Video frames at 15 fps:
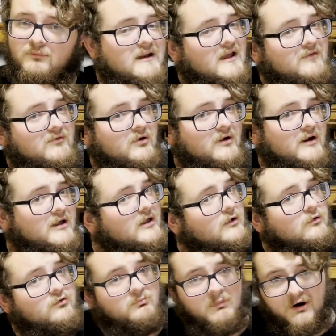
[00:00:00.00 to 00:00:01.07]
If you're in a
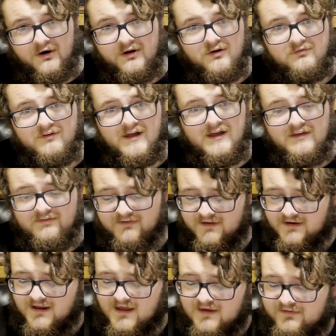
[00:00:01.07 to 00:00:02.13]
huge Mario phase,
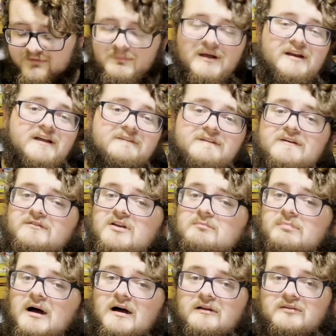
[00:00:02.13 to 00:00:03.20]
then spending 50
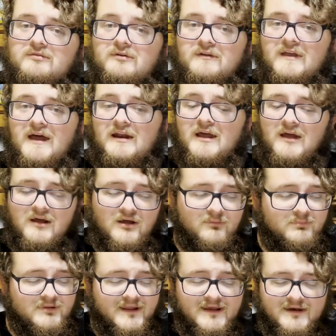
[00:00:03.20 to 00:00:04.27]
bucks for that
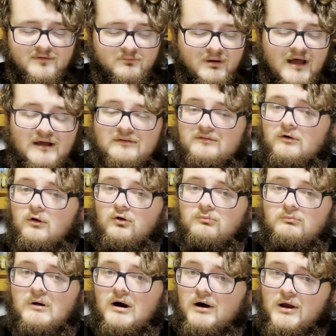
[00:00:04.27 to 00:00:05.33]
complete in box gold
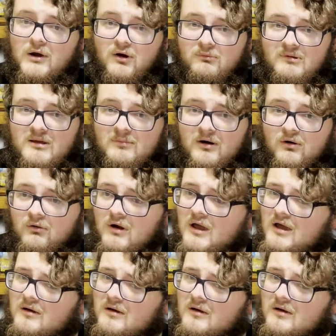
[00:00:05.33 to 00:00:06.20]
Mario amiibo